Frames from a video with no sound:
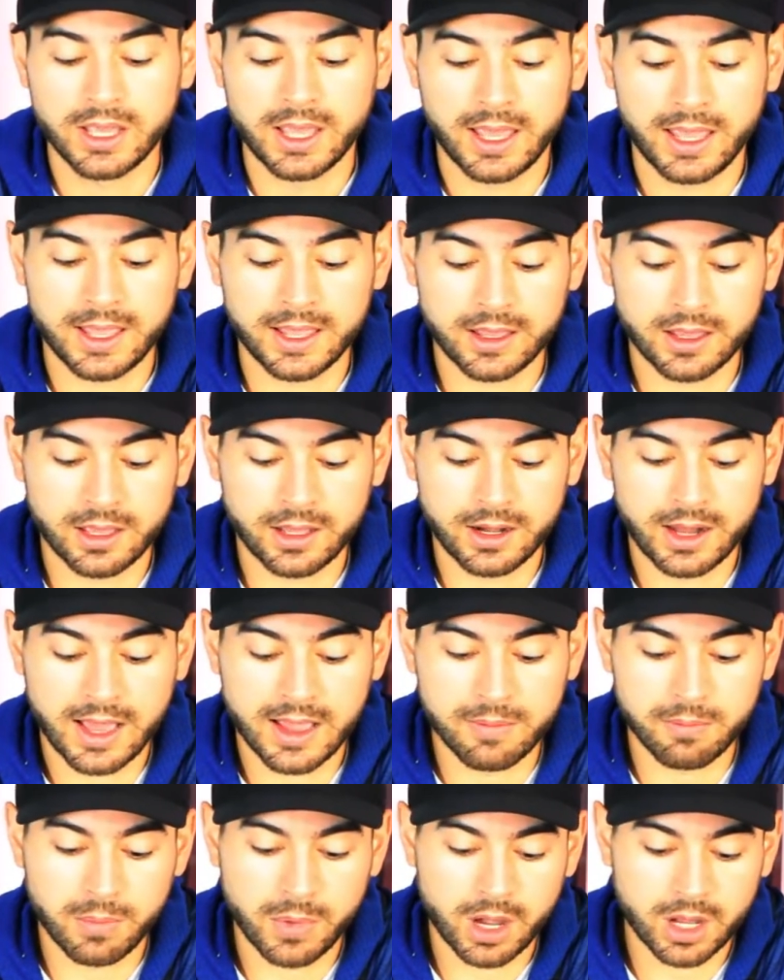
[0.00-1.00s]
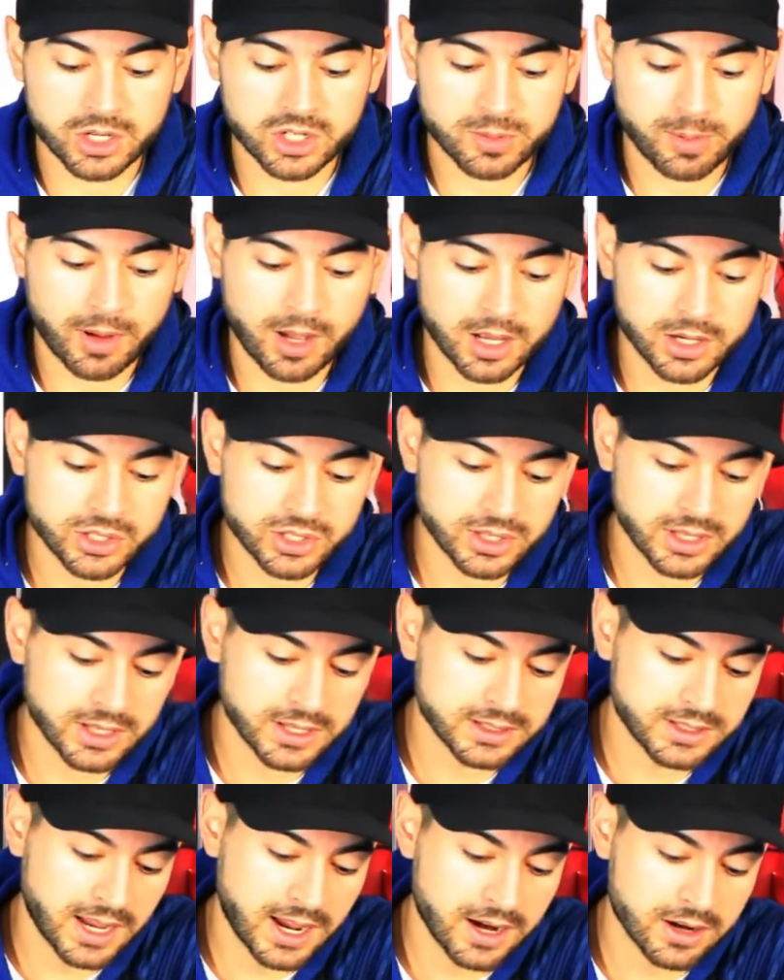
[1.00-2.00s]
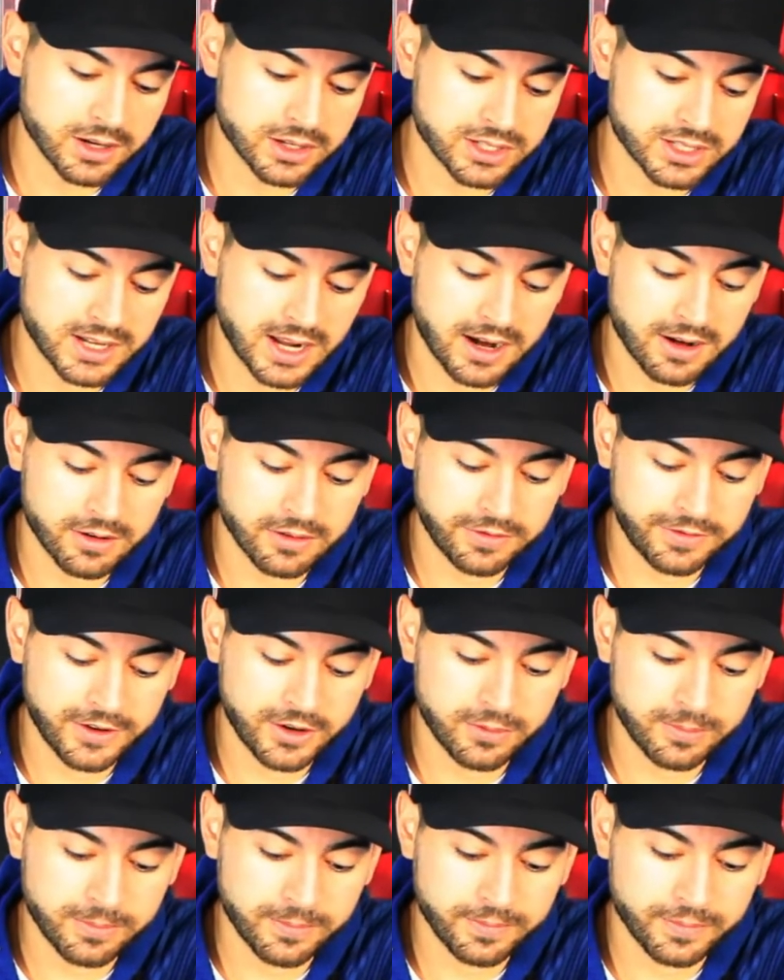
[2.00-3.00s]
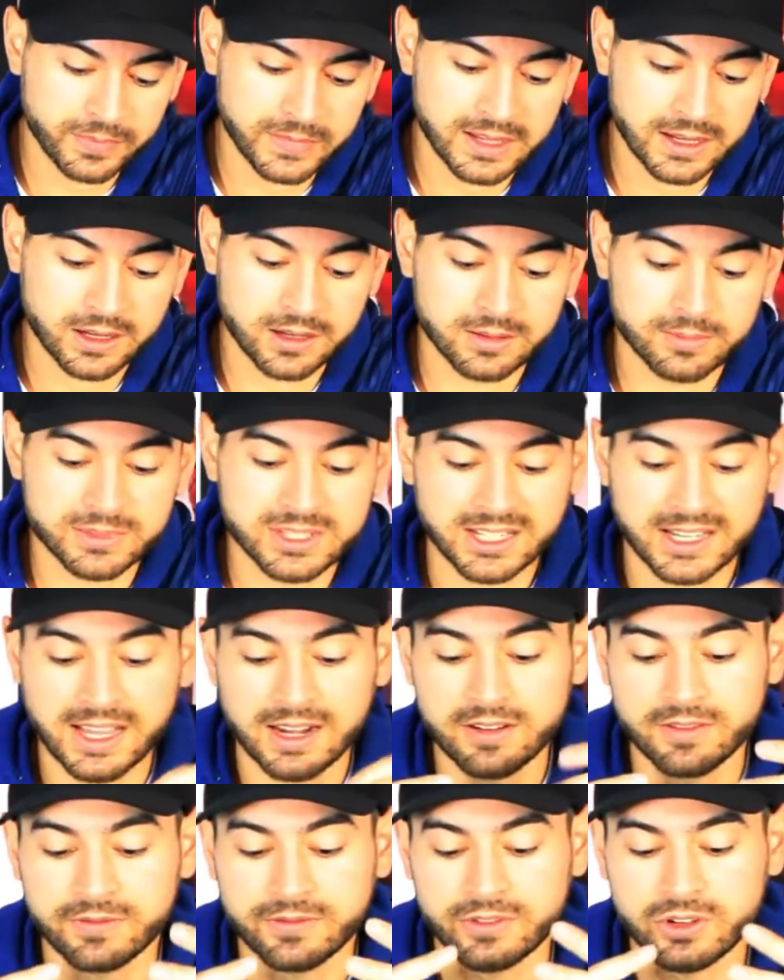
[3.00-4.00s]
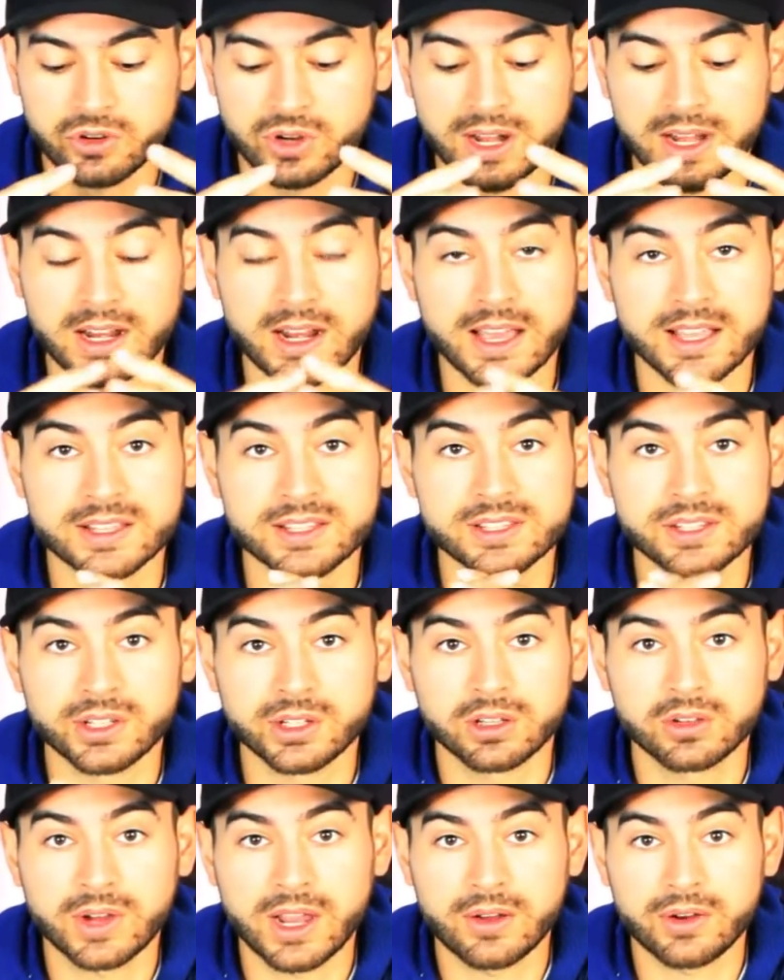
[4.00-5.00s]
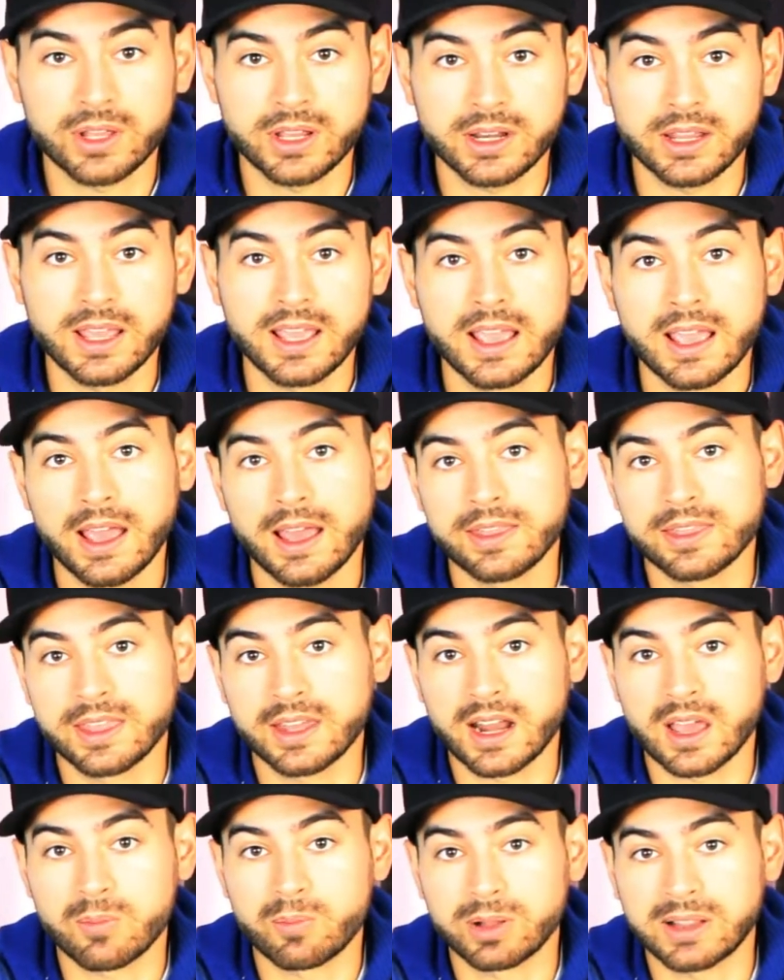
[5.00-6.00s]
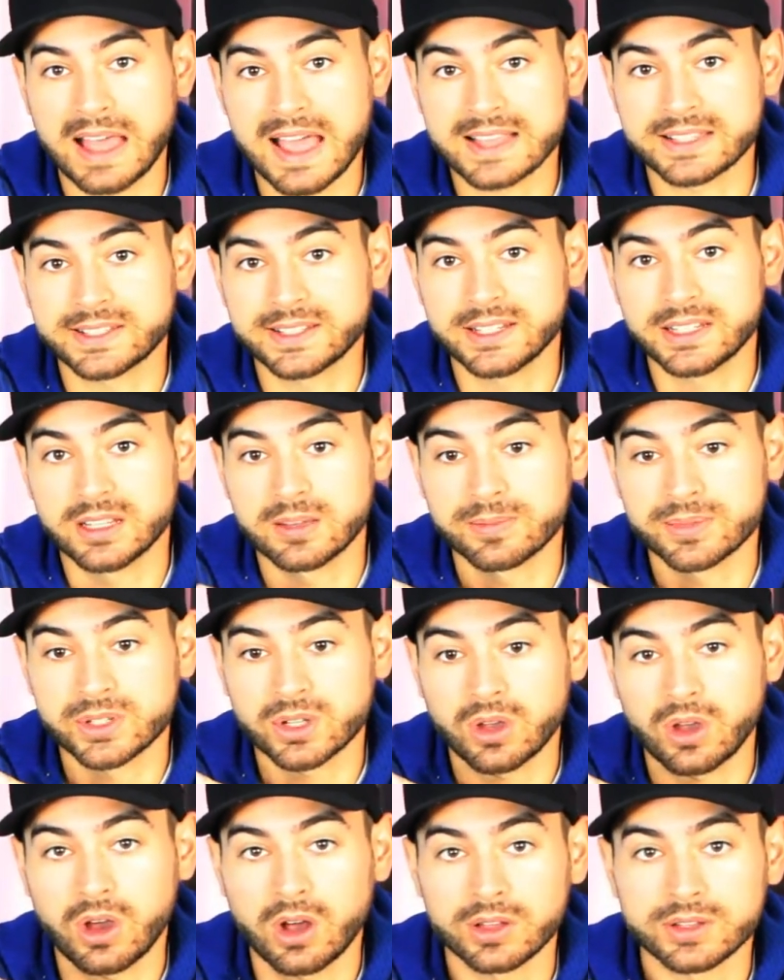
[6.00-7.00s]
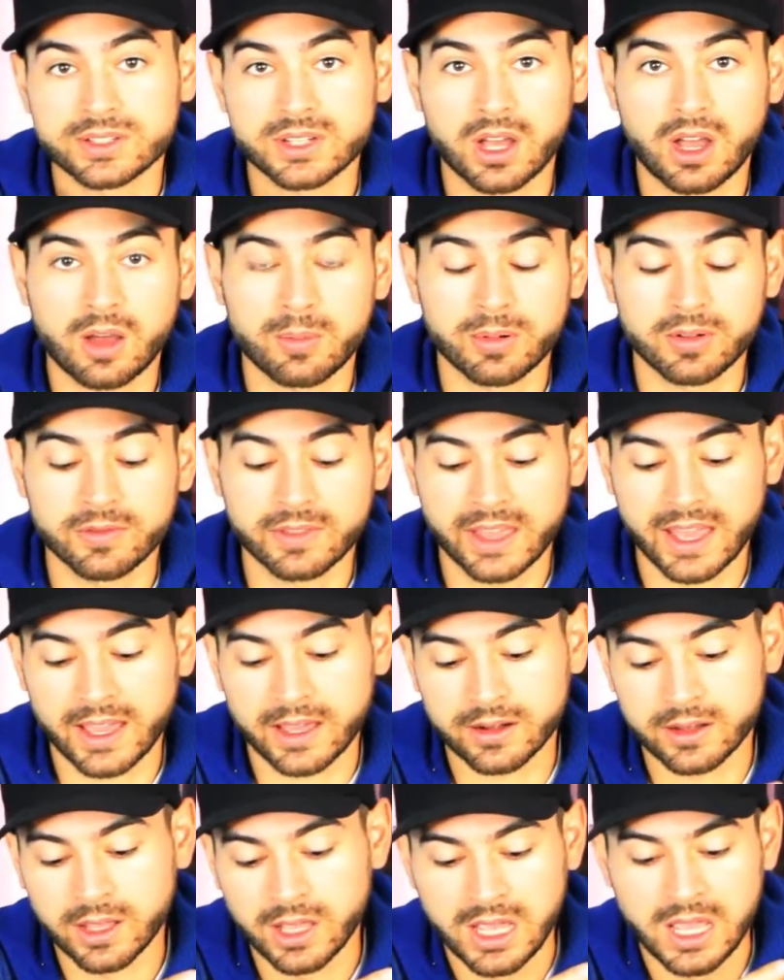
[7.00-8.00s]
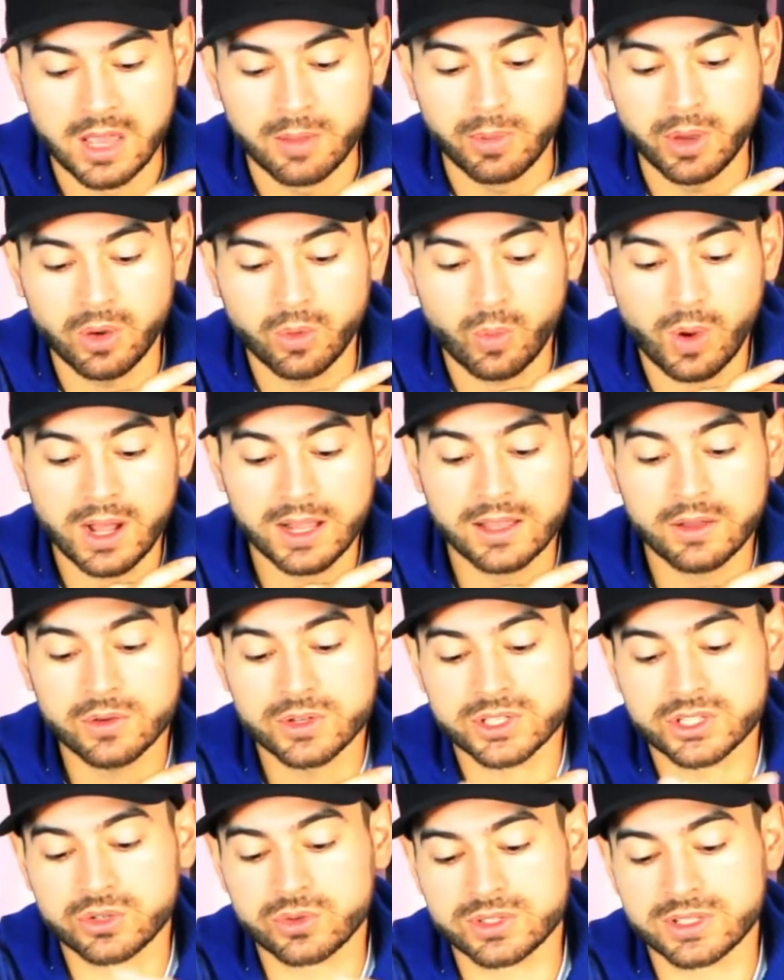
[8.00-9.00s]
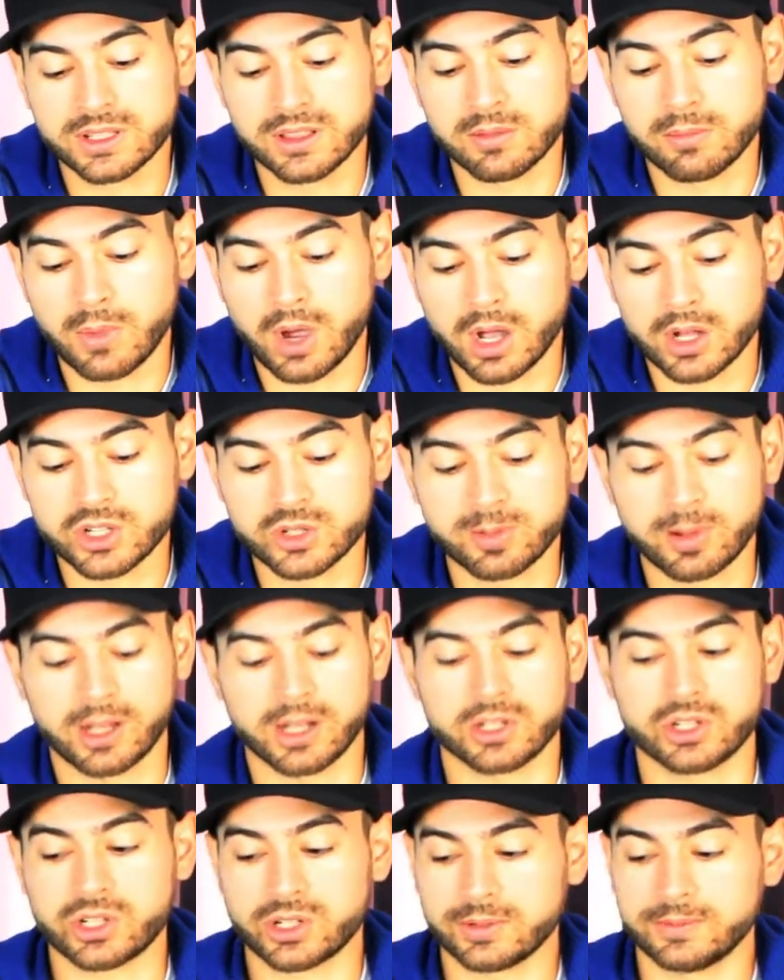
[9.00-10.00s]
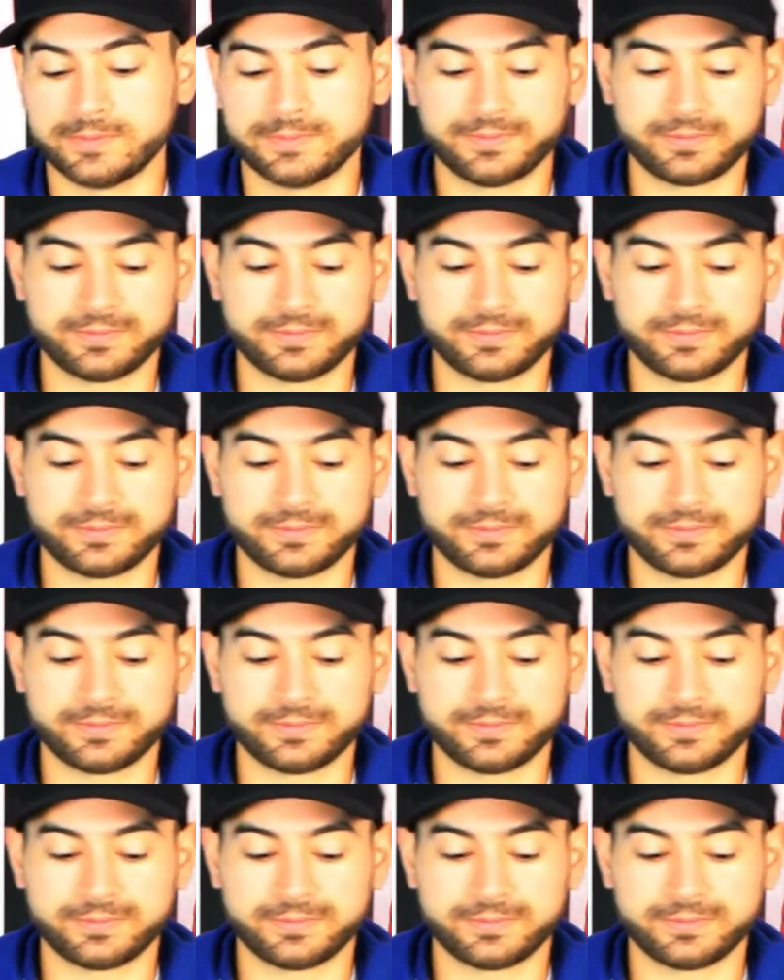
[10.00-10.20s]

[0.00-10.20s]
and I Modge Podged the entire styrofoam to kind of create a nice seal around it, and then I Plasti-Dipped on top of that. But while I was using the Modge Podge,